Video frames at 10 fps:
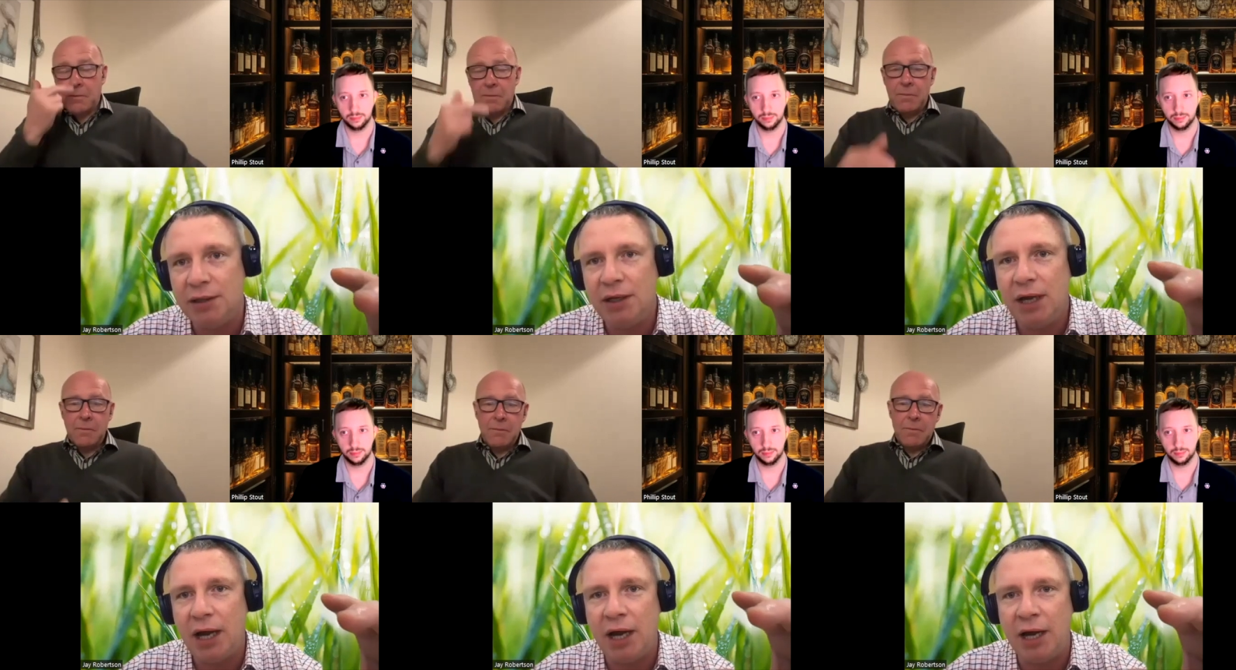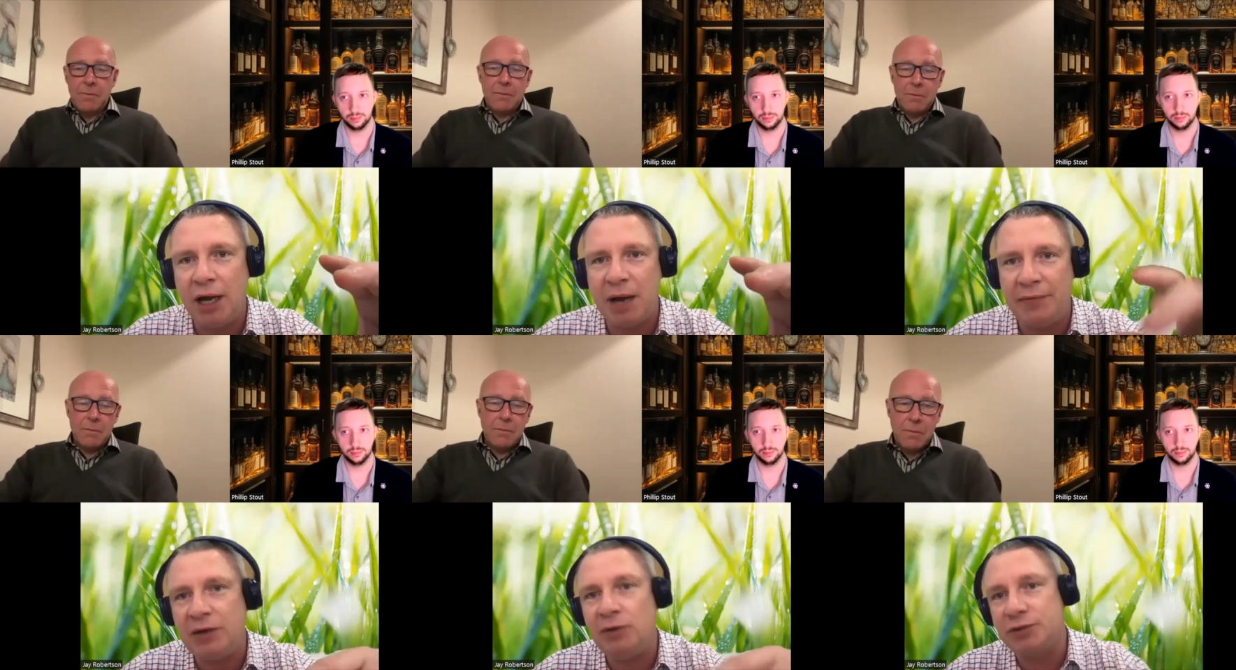Speaker 1: um, and then
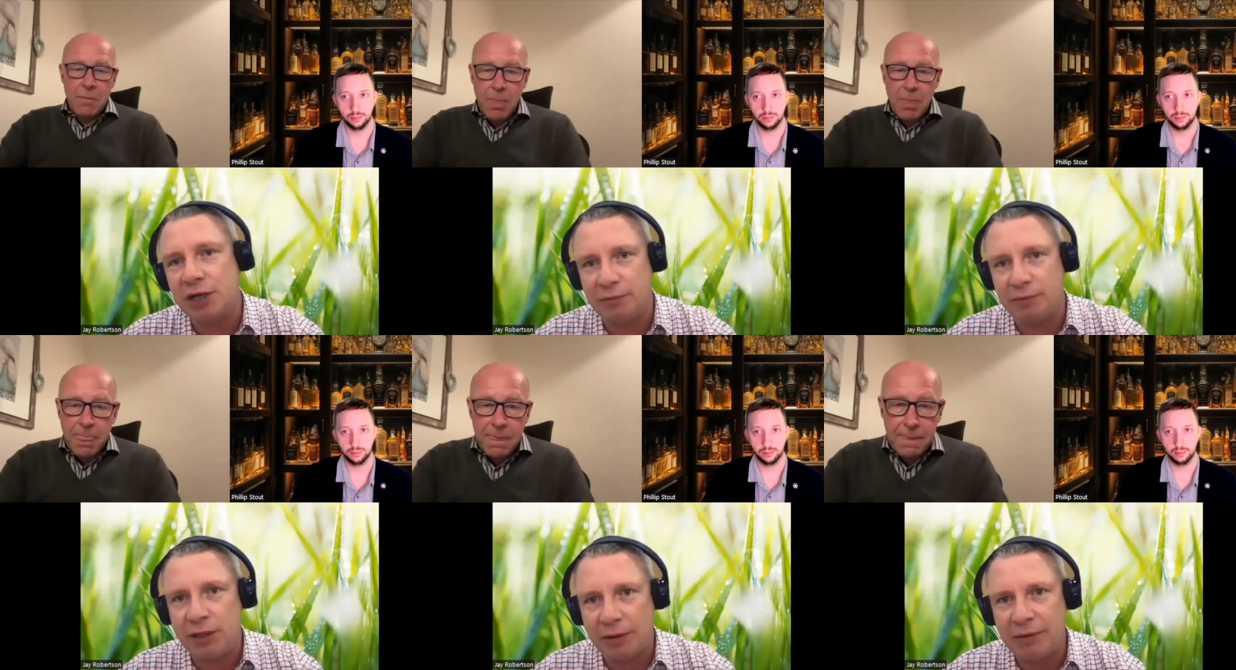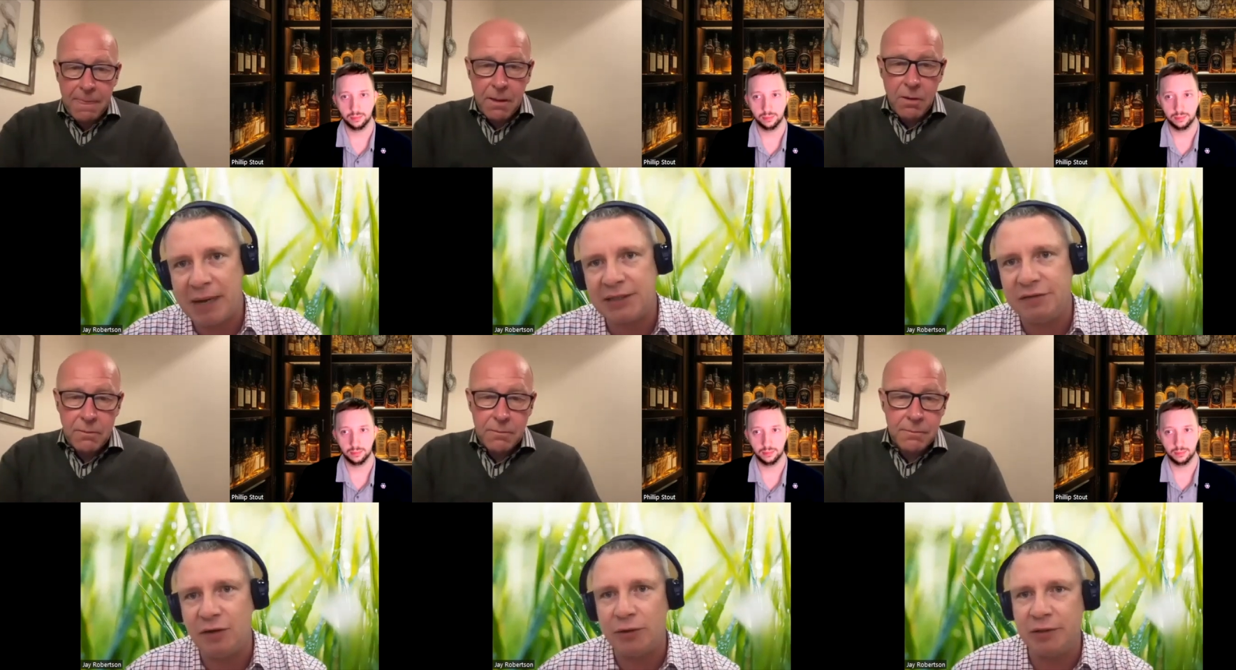also you know in massive
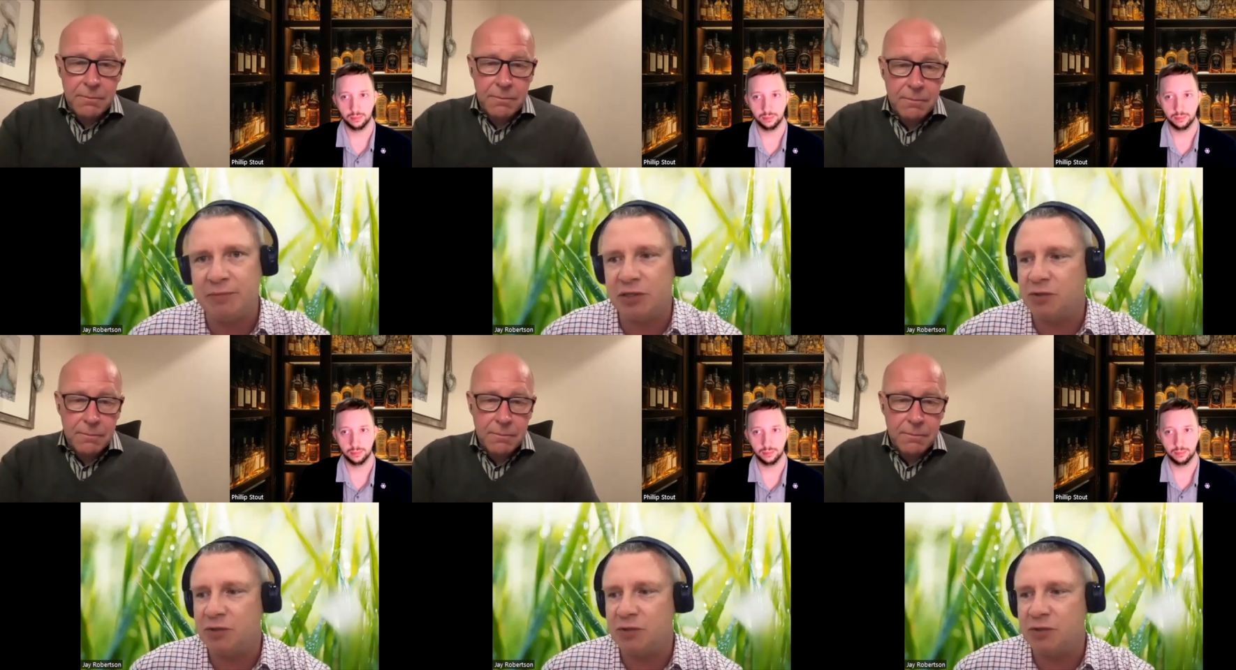volumes as well,